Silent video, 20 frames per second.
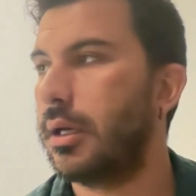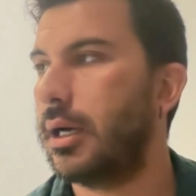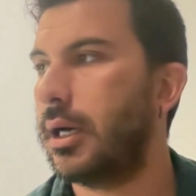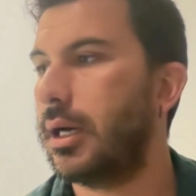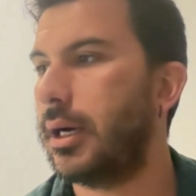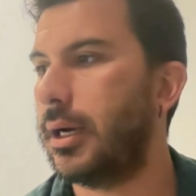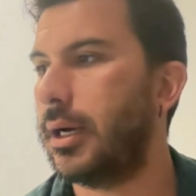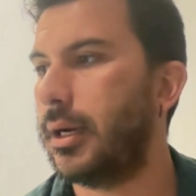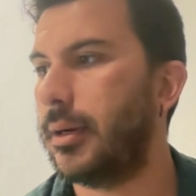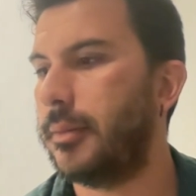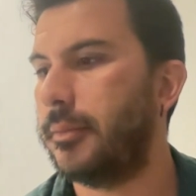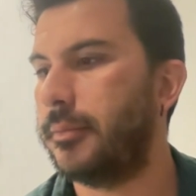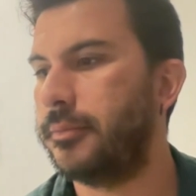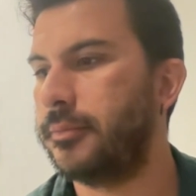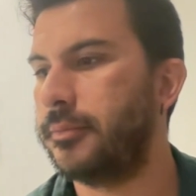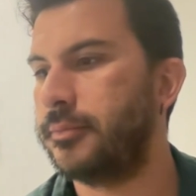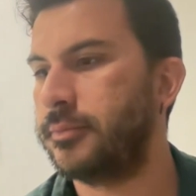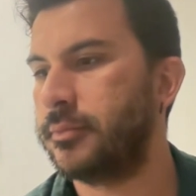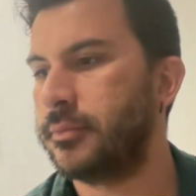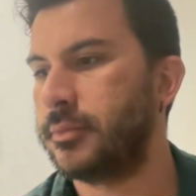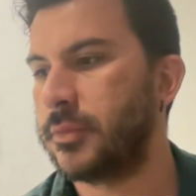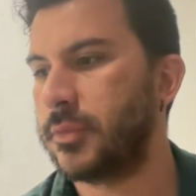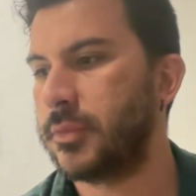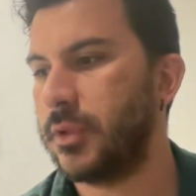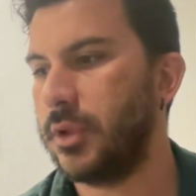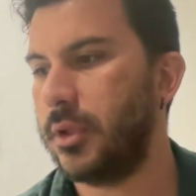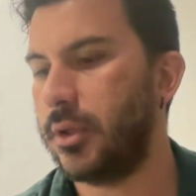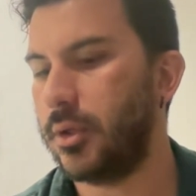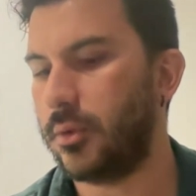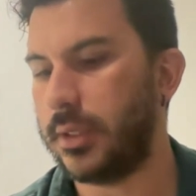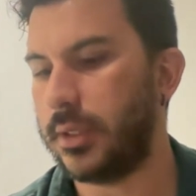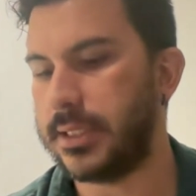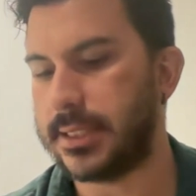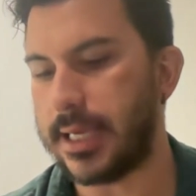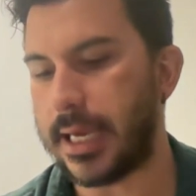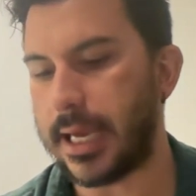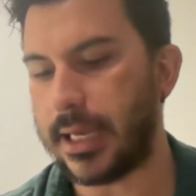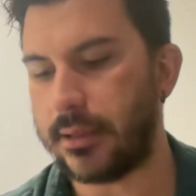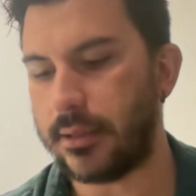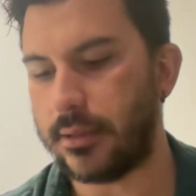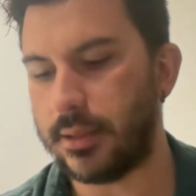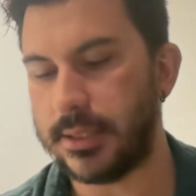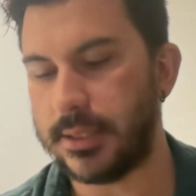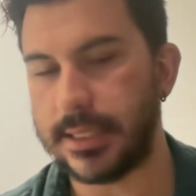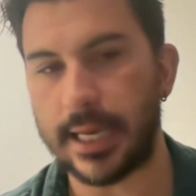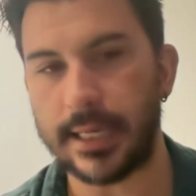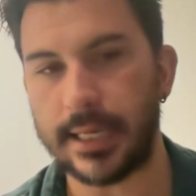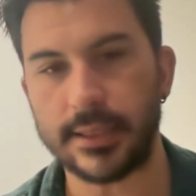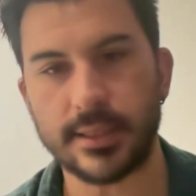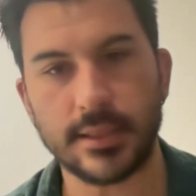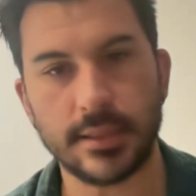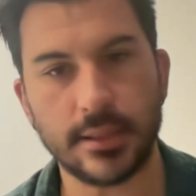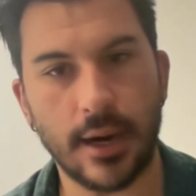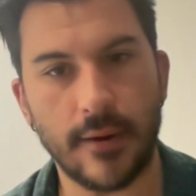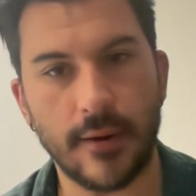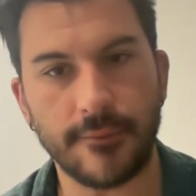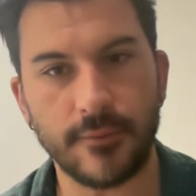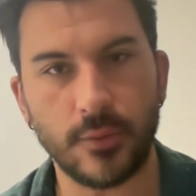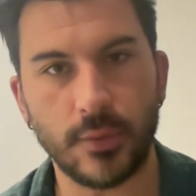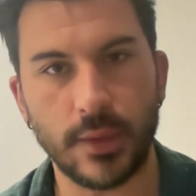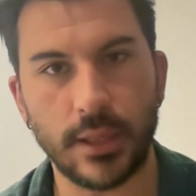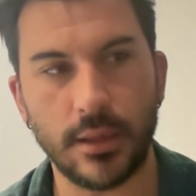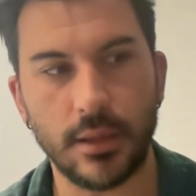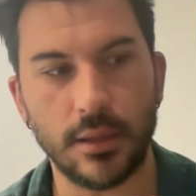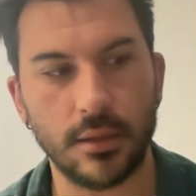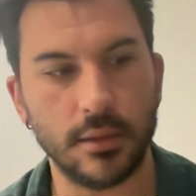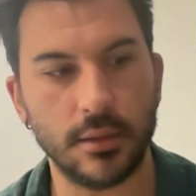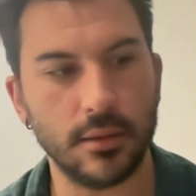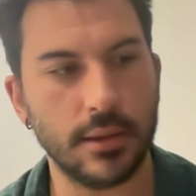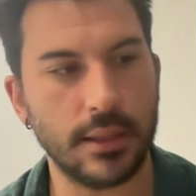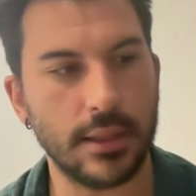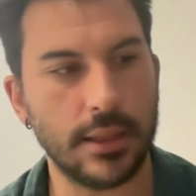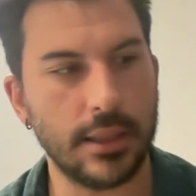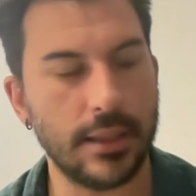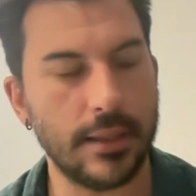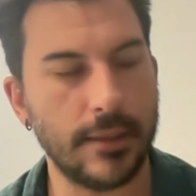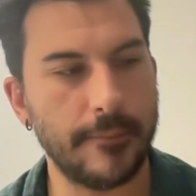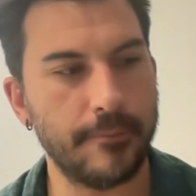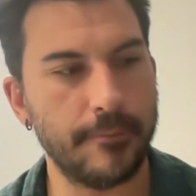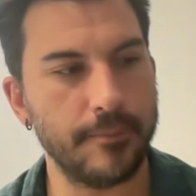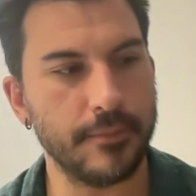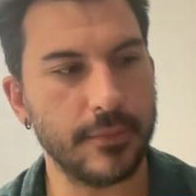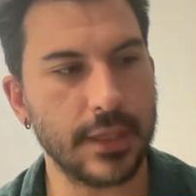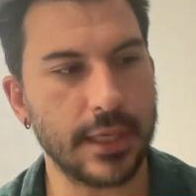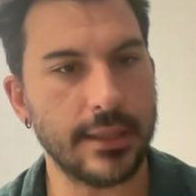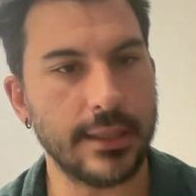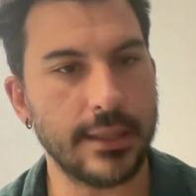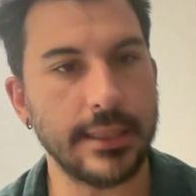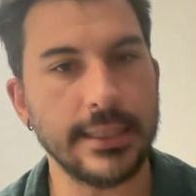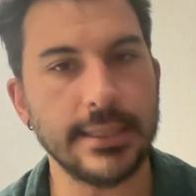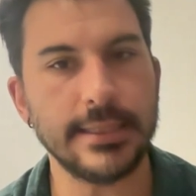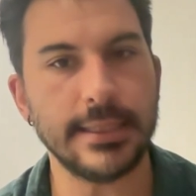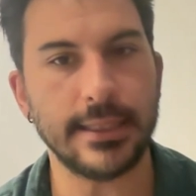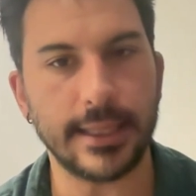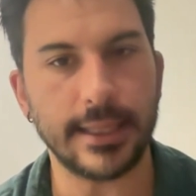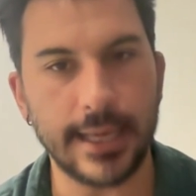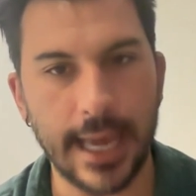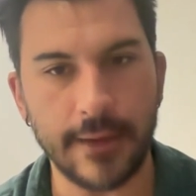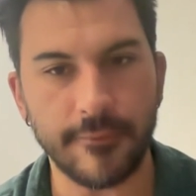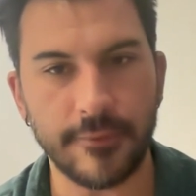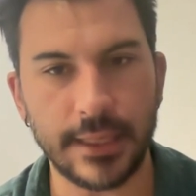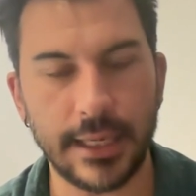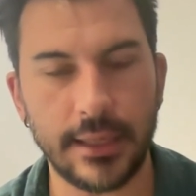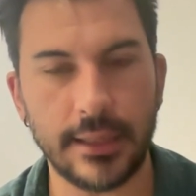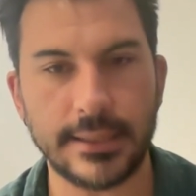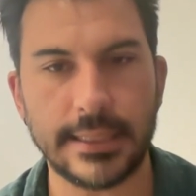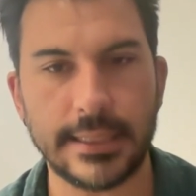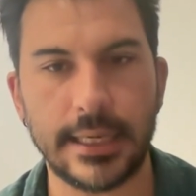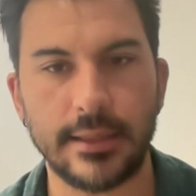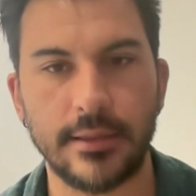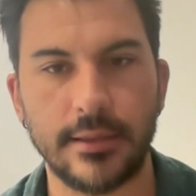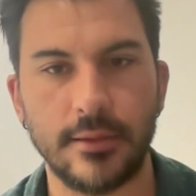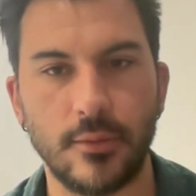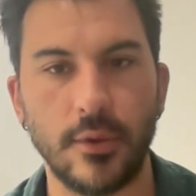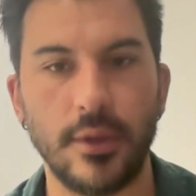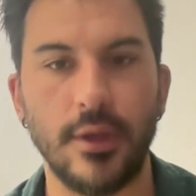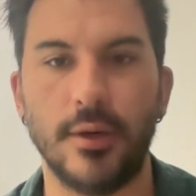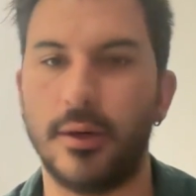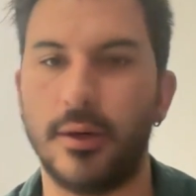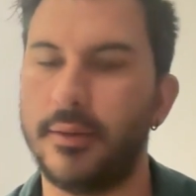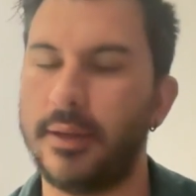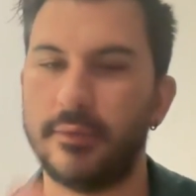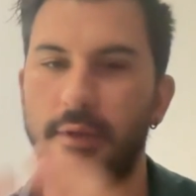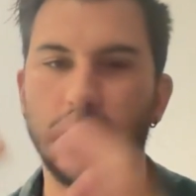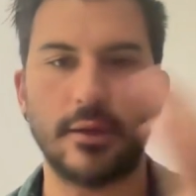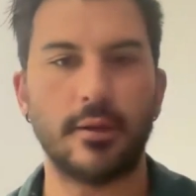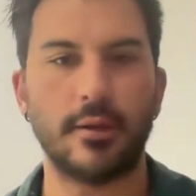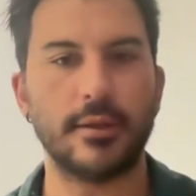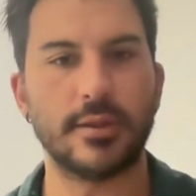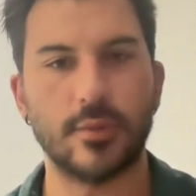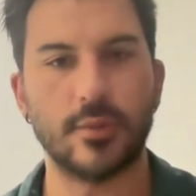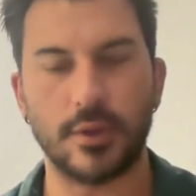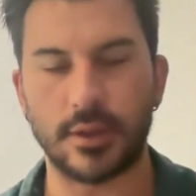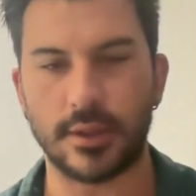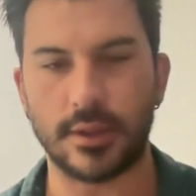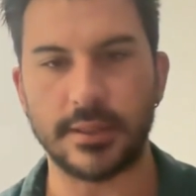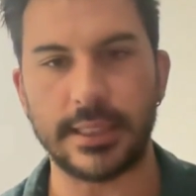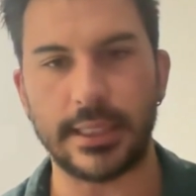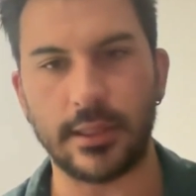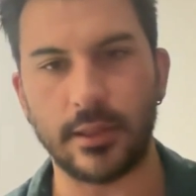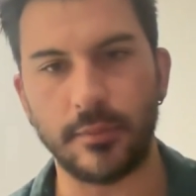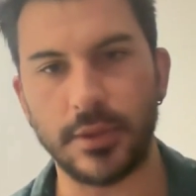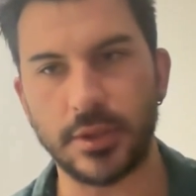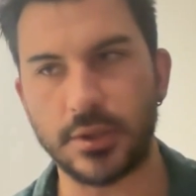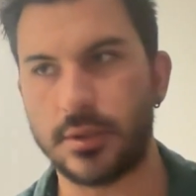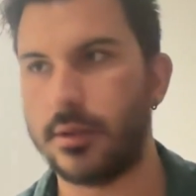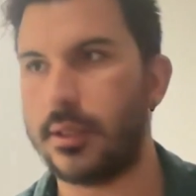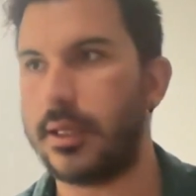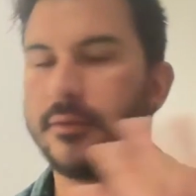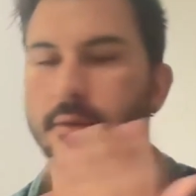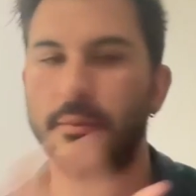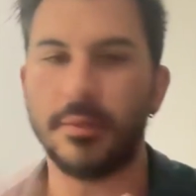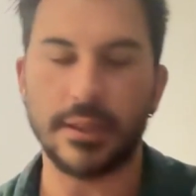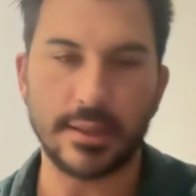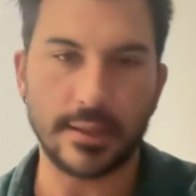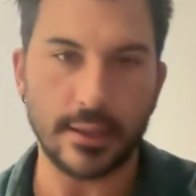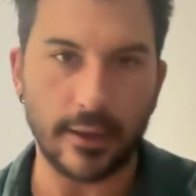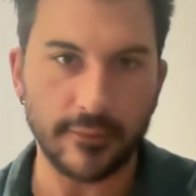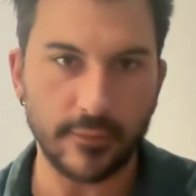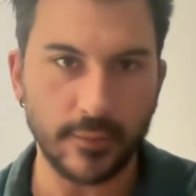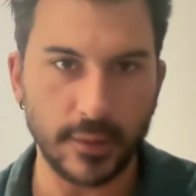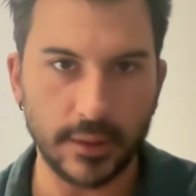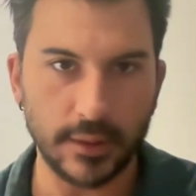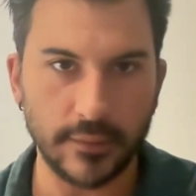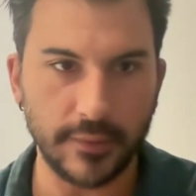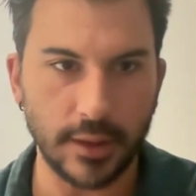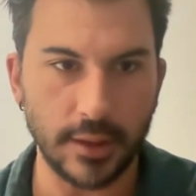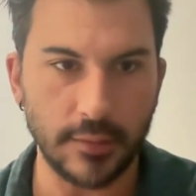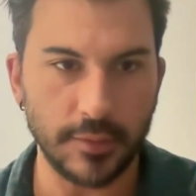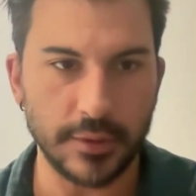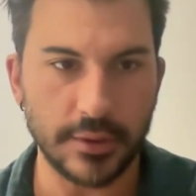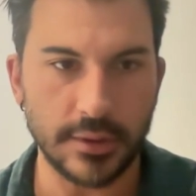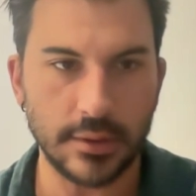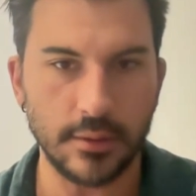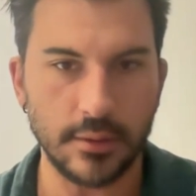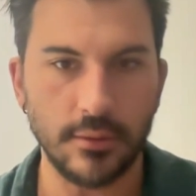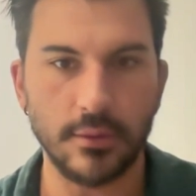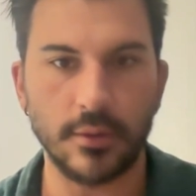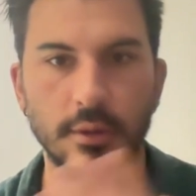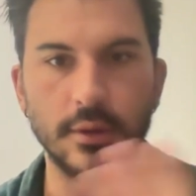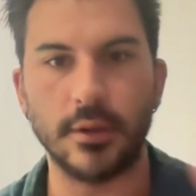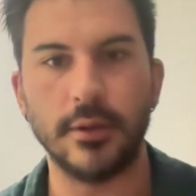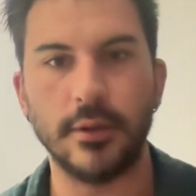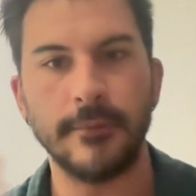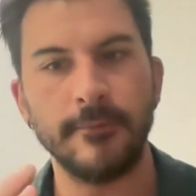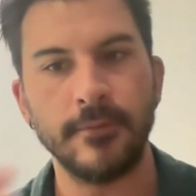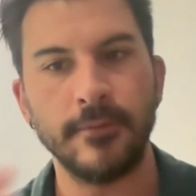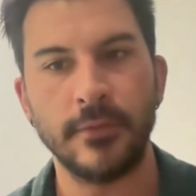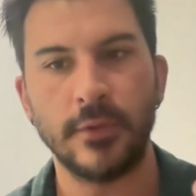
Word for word: Um, you know, is that is that software um, kind of easy to navigate? Is that you know they've done all this work on taking a picture? They have to be software developers too, or